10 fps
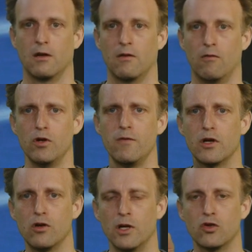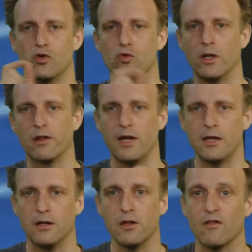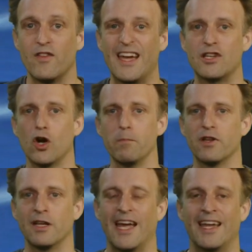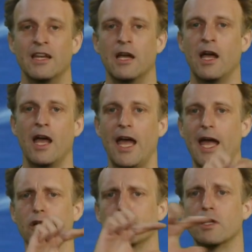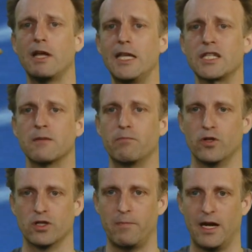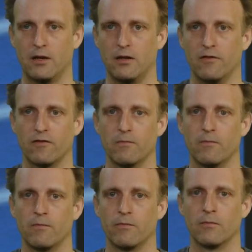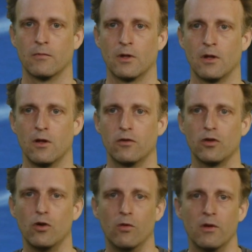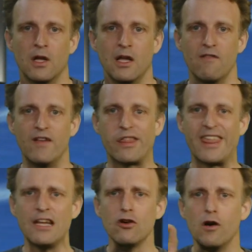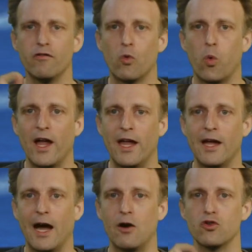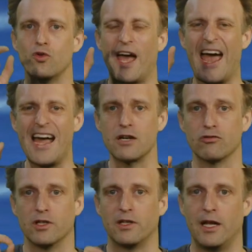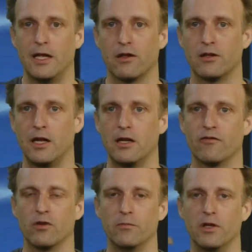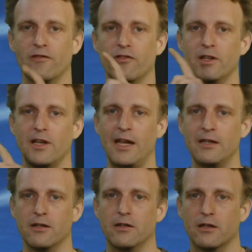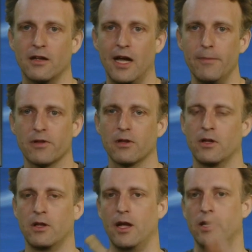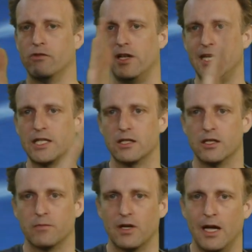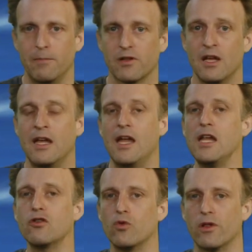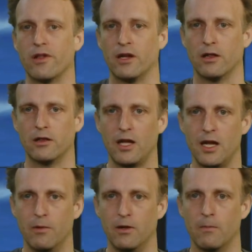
What we are going to do instead is we are adopting an aggregation perspective. So we think of a way how to aggregate the data from different entity types and relationship types into a single table.